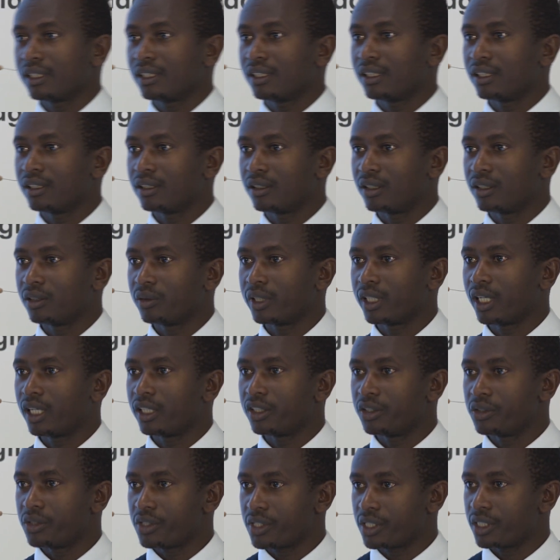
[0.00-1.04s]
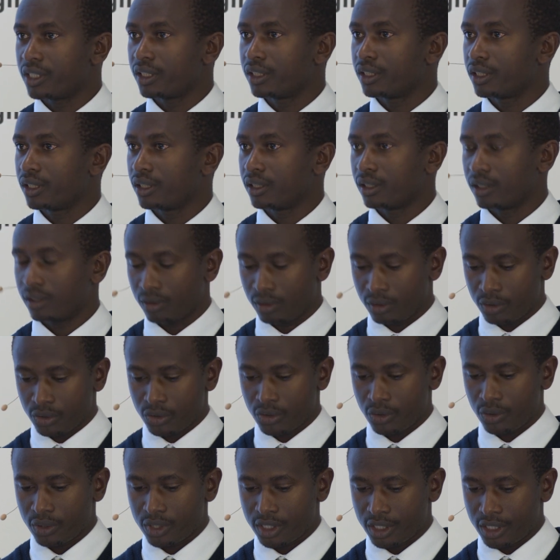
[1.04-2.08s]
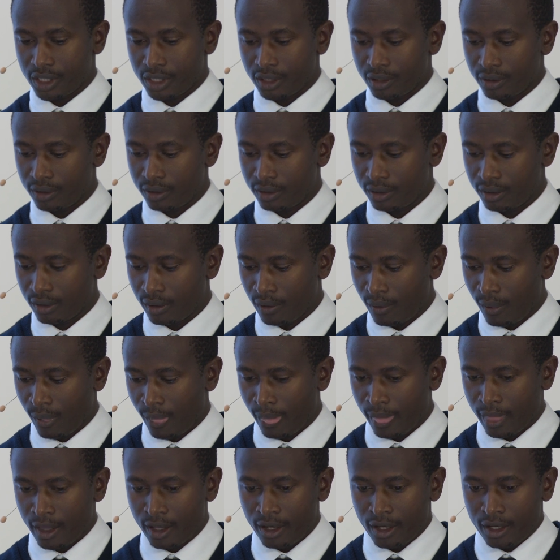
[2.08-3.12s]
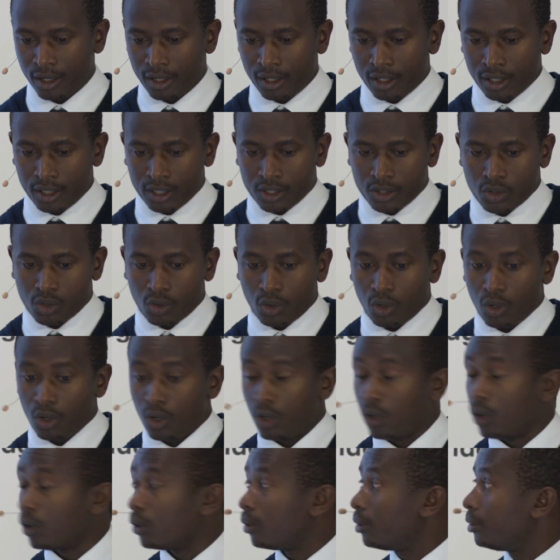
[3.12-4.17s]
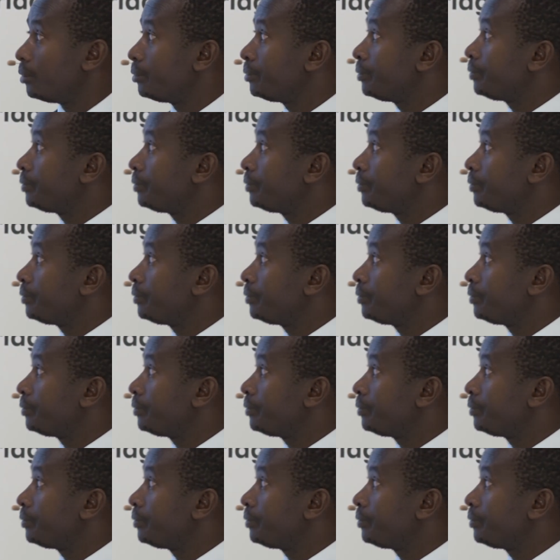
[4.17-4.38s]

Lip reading: and then we can use it also still. So